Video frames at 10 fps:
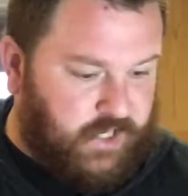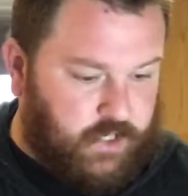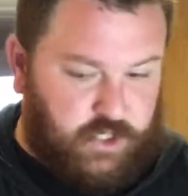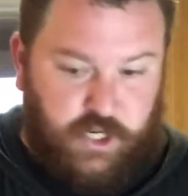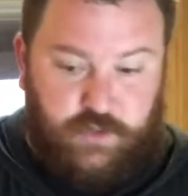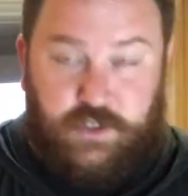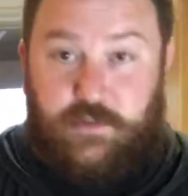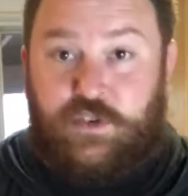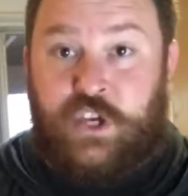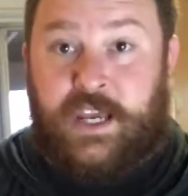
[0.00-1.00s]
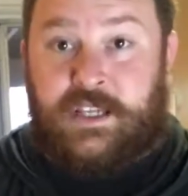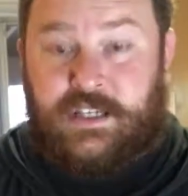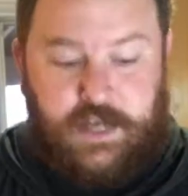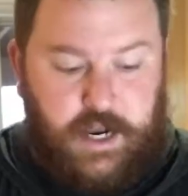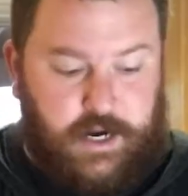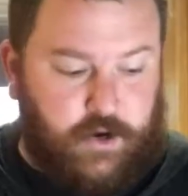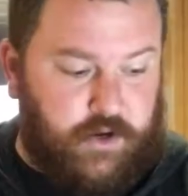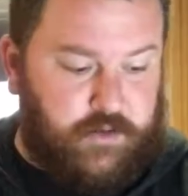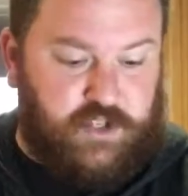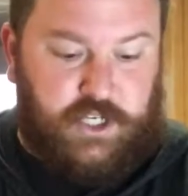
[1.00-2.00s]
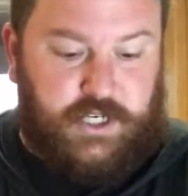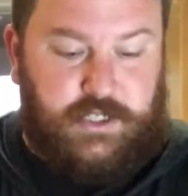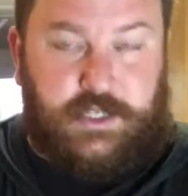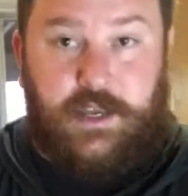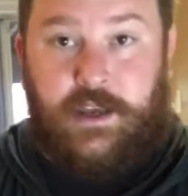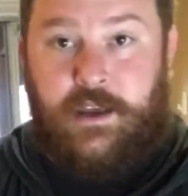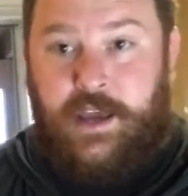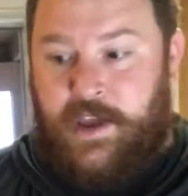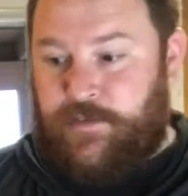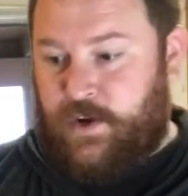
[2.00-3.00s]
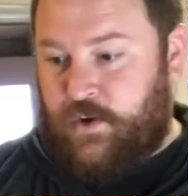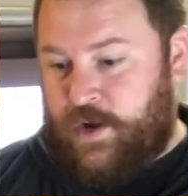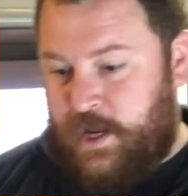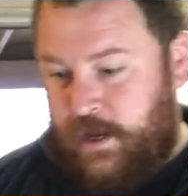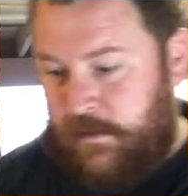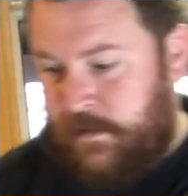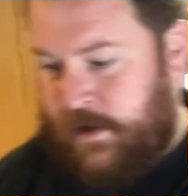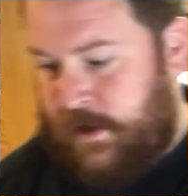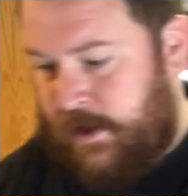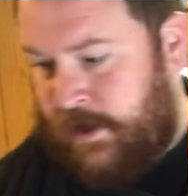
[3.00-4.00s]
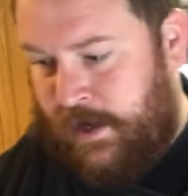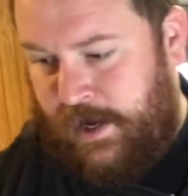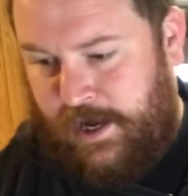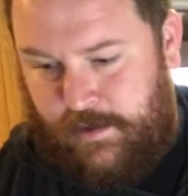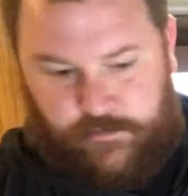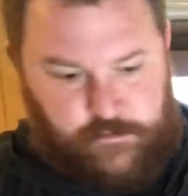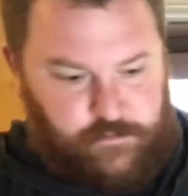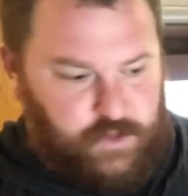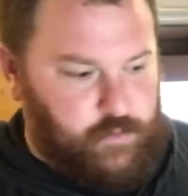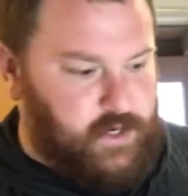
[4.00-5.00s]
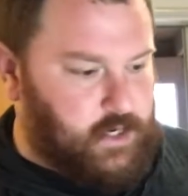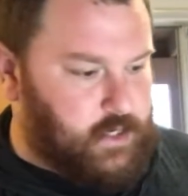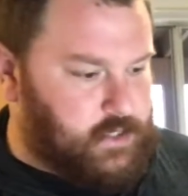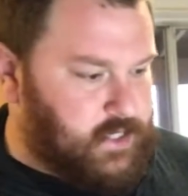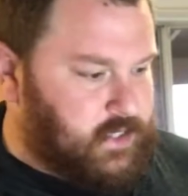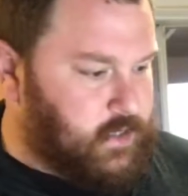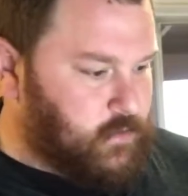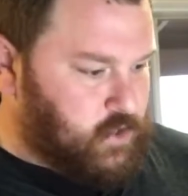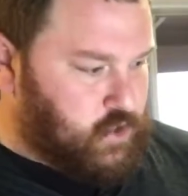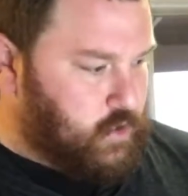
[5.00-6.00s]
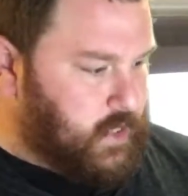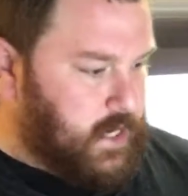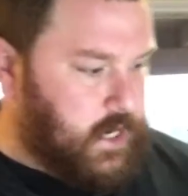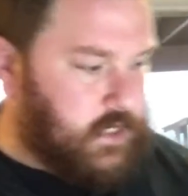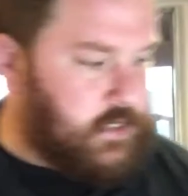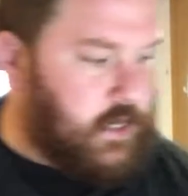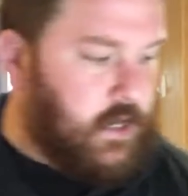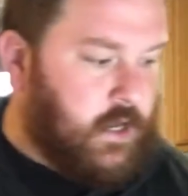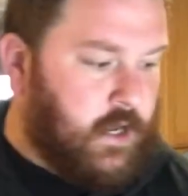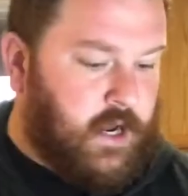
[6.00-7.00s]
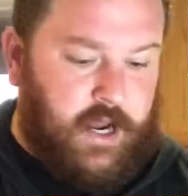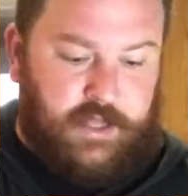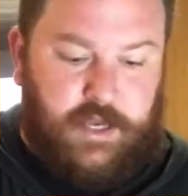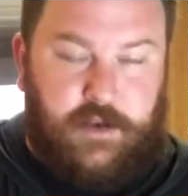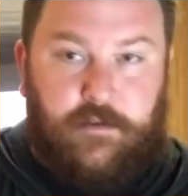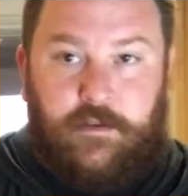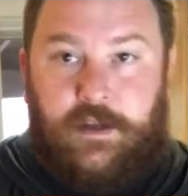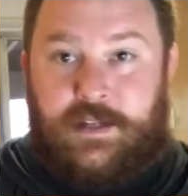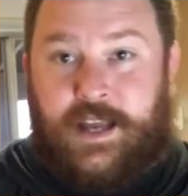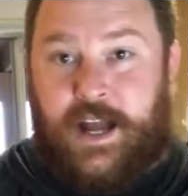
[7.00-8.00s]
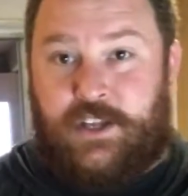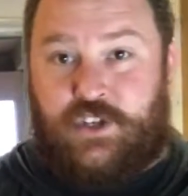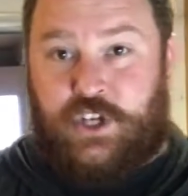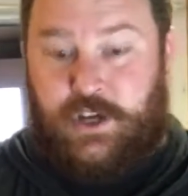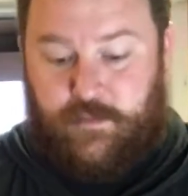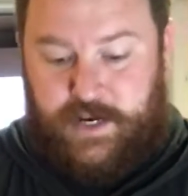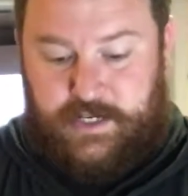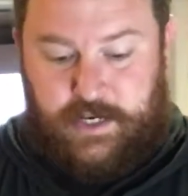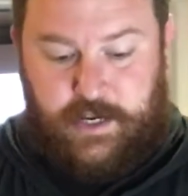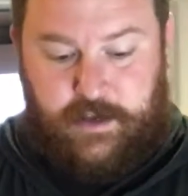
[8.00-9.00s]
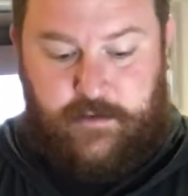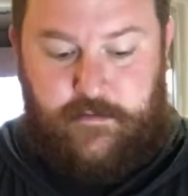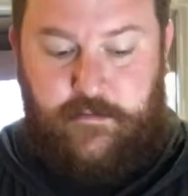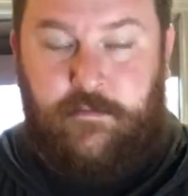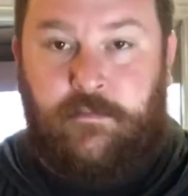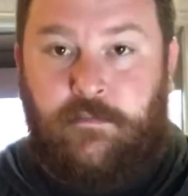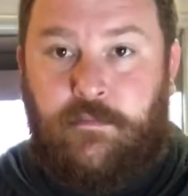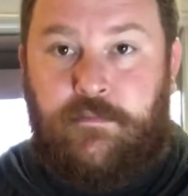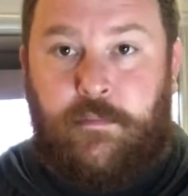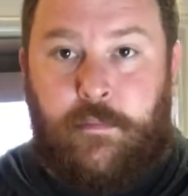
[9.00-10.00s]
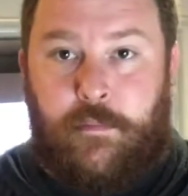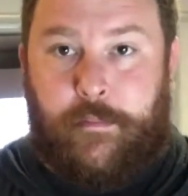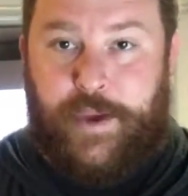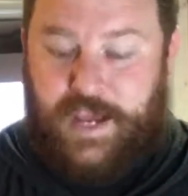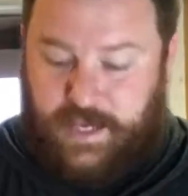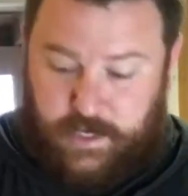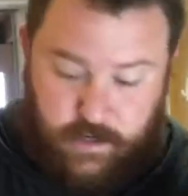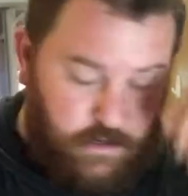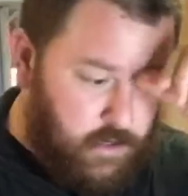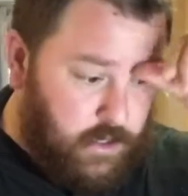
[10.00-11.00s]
starts with some chicken stock, cream cheese, heavy cream, a little bit of seasoning, which I'll show you guys, and then it's got chicken breast in it, bacon,